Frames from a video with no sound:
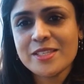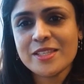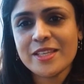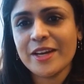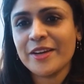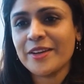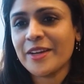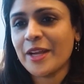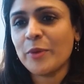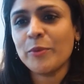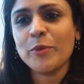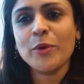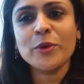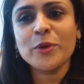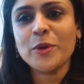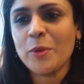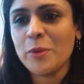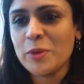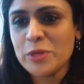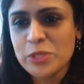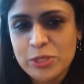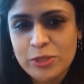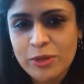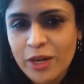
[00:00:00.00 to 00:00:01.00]
there, and I won't go
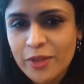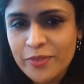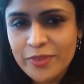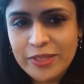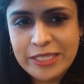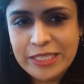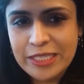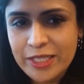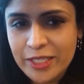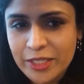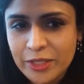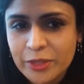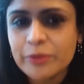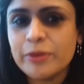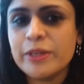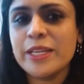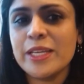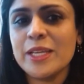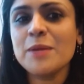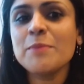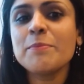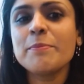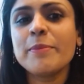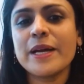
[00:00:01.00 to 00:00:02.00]
into all the nitty
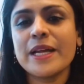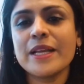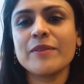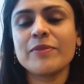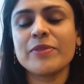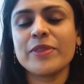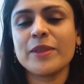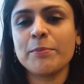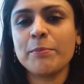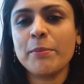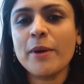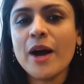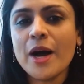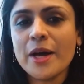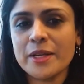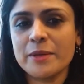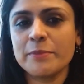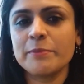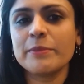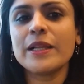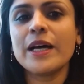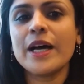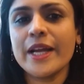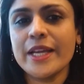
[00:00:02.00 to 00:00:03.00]
gritty, but the
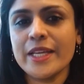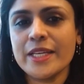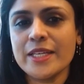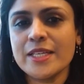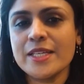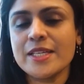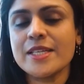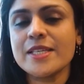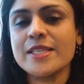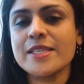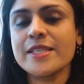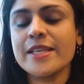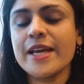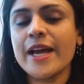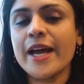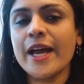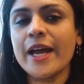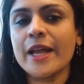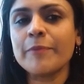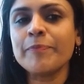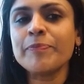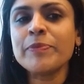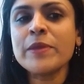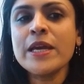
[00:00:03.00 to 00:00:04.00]
bottom line is
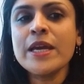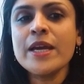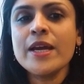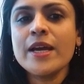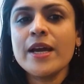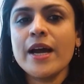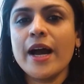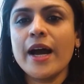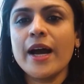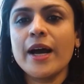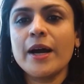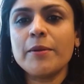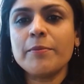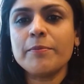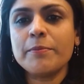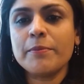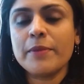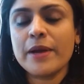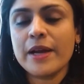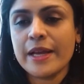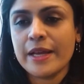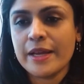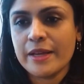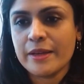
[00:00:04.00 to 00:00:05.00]
that
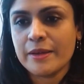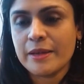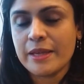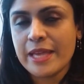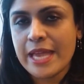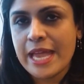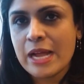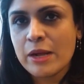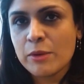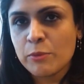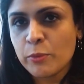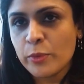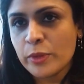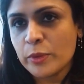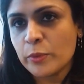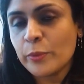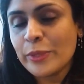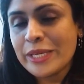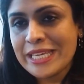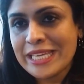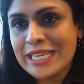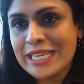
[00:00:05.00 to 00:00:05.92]
what we